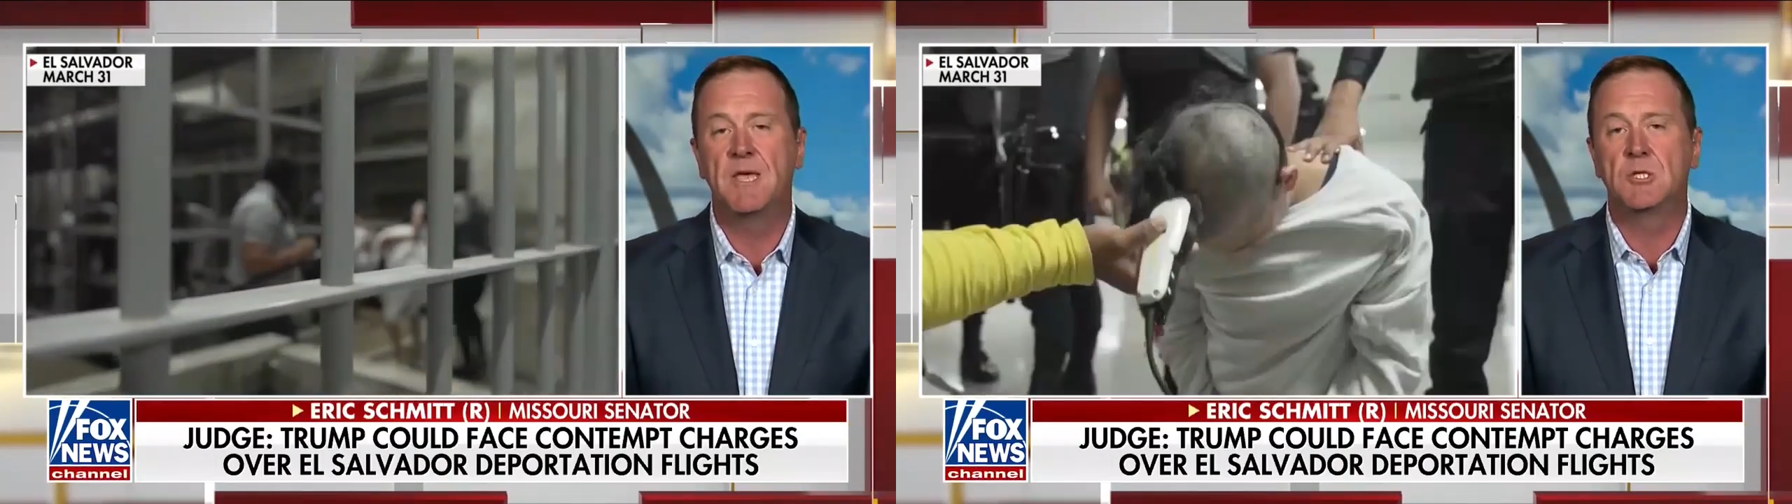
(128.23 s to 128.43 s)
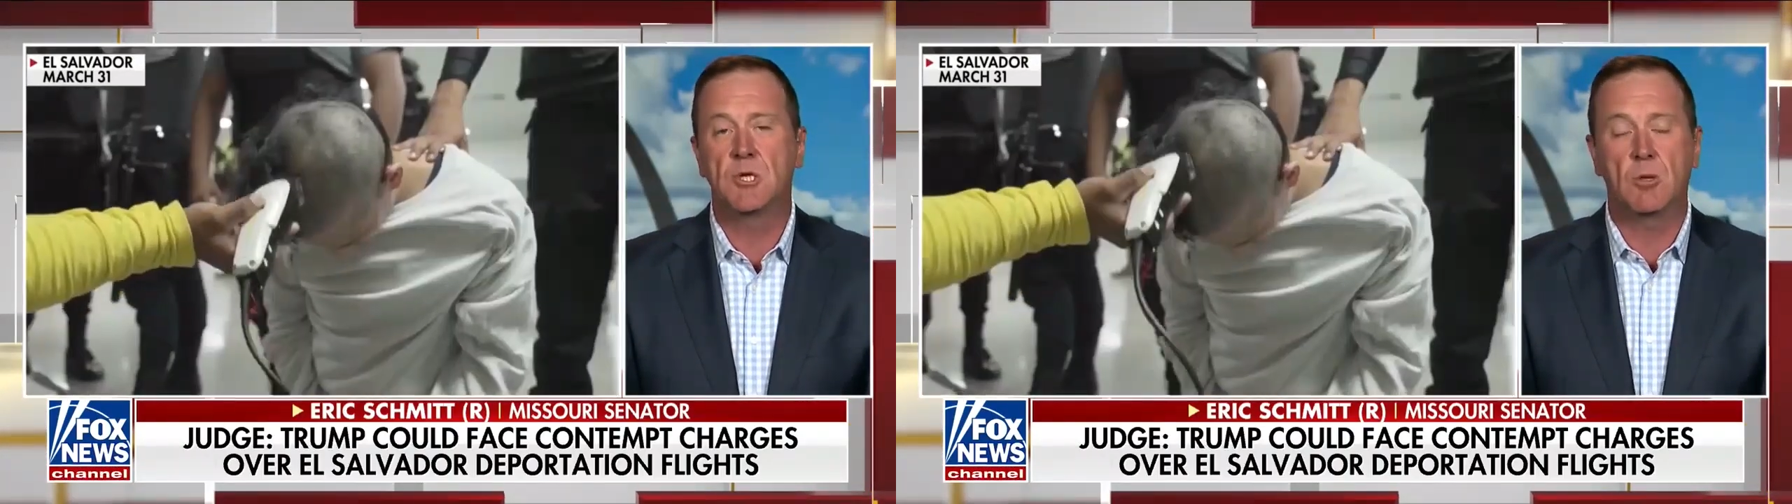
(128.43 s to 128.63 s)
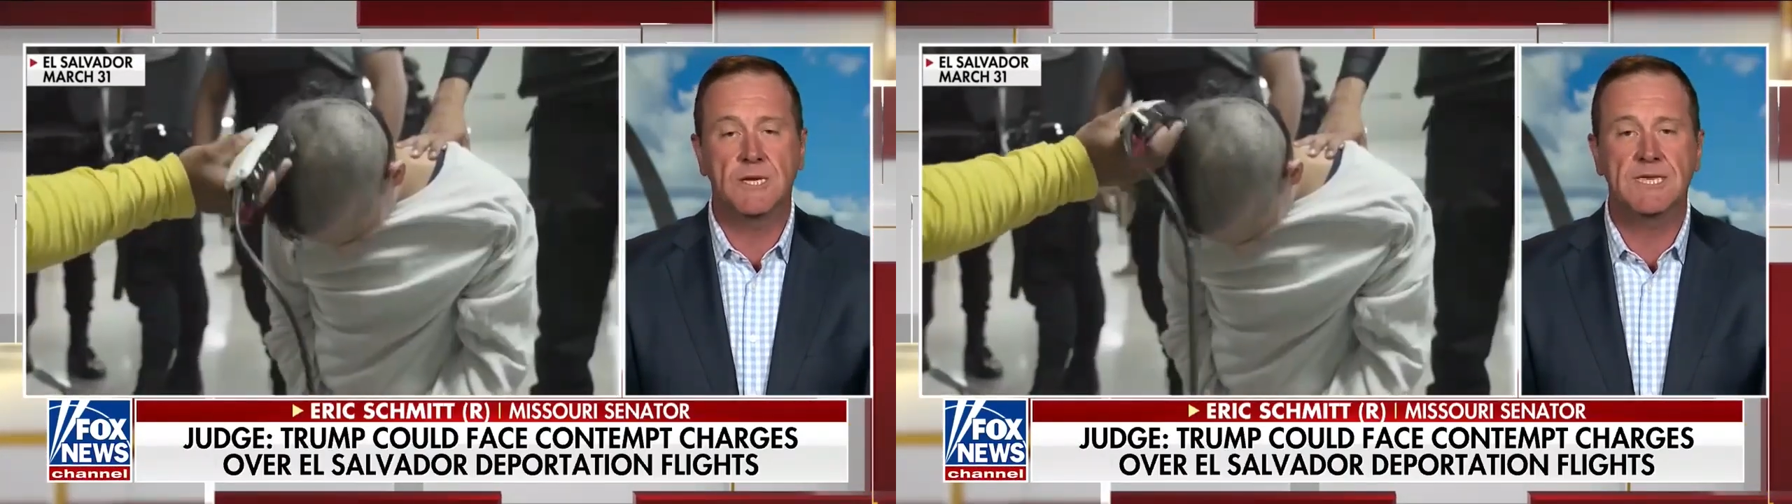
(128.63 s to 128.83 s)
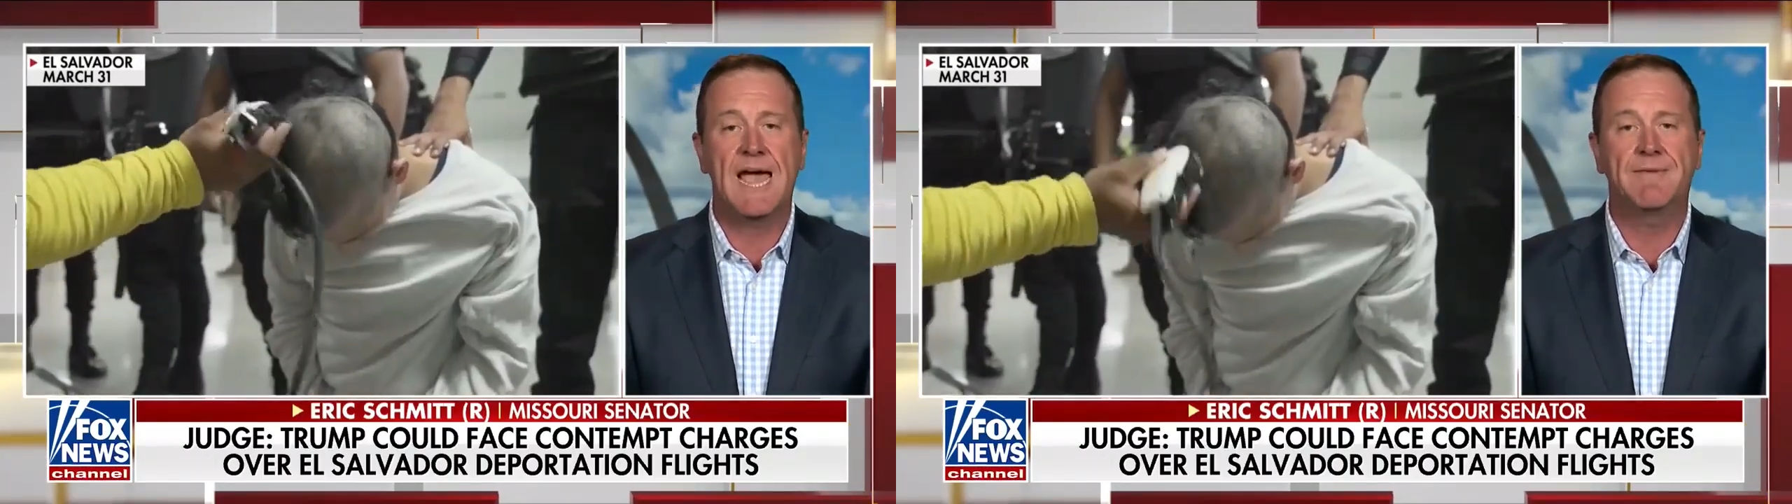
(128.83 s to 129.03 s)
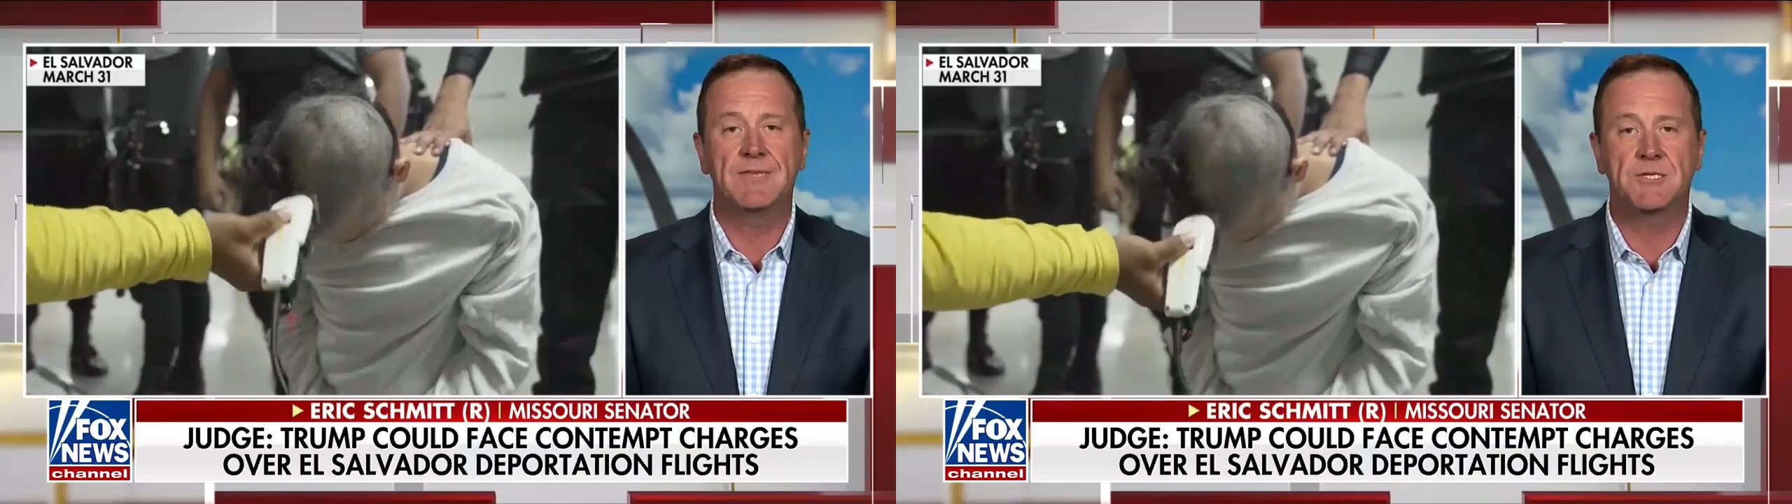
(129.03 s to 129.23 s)
So let's
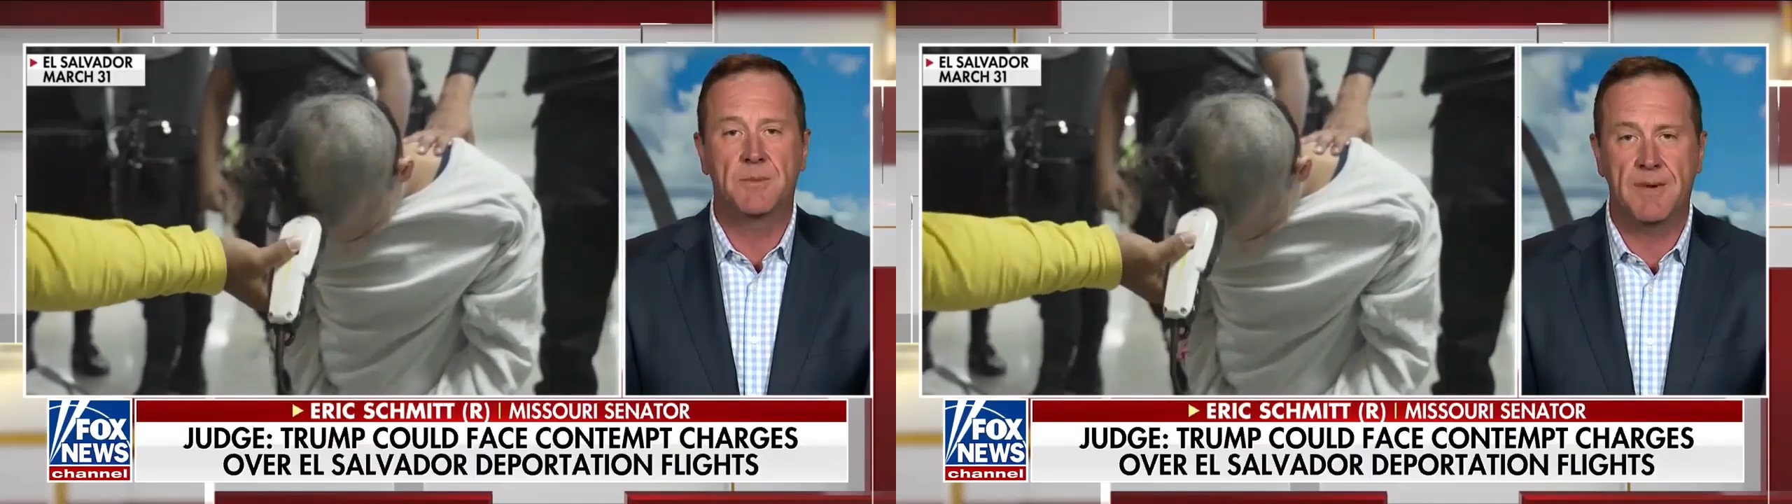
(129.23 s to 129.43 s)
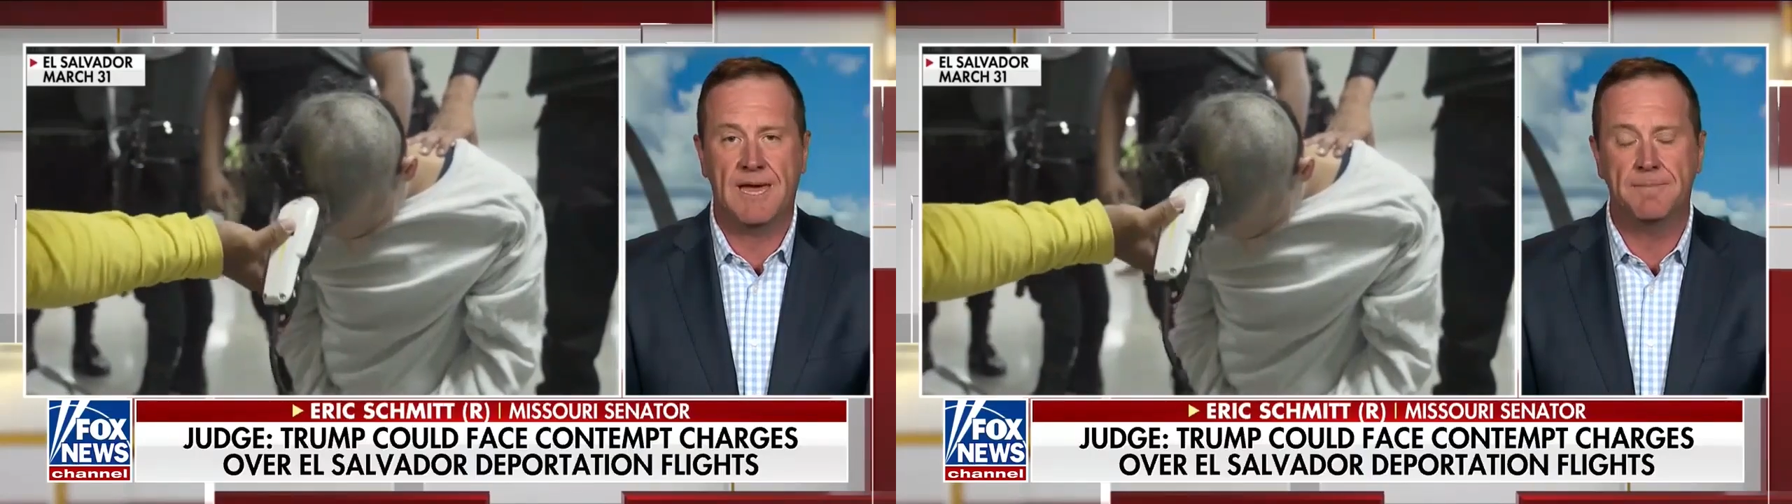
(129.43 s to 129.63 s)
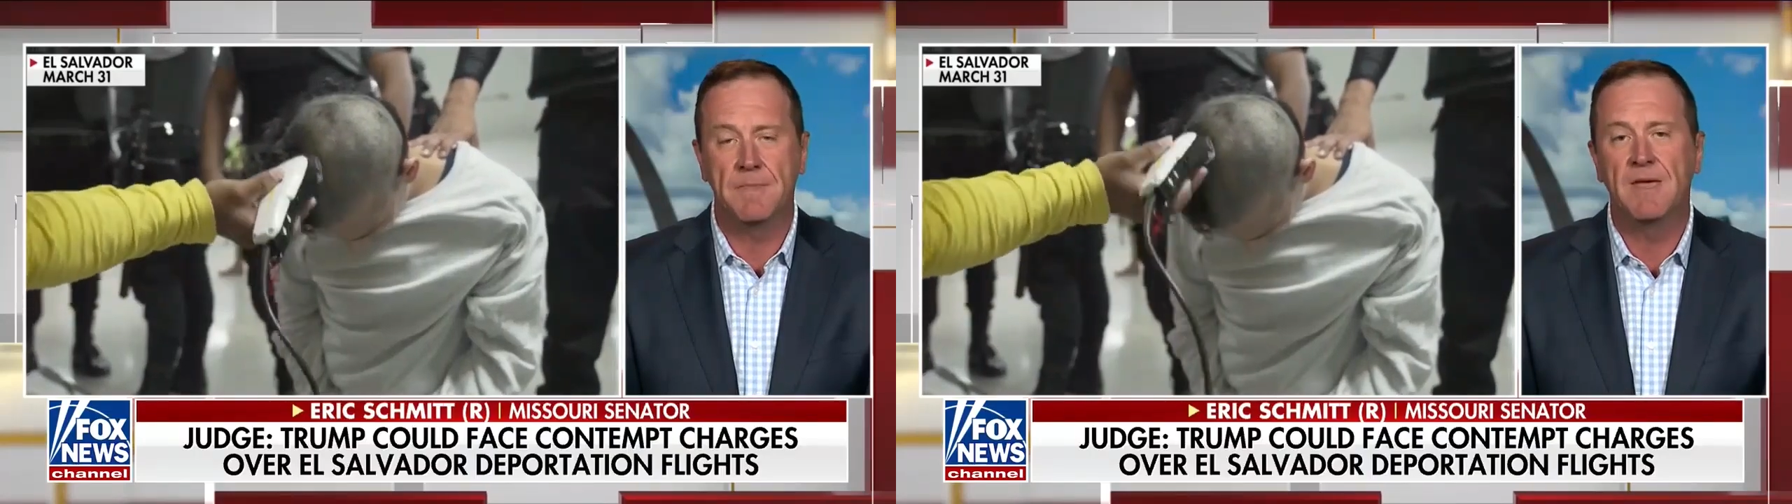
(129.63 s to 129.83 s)
have this debate.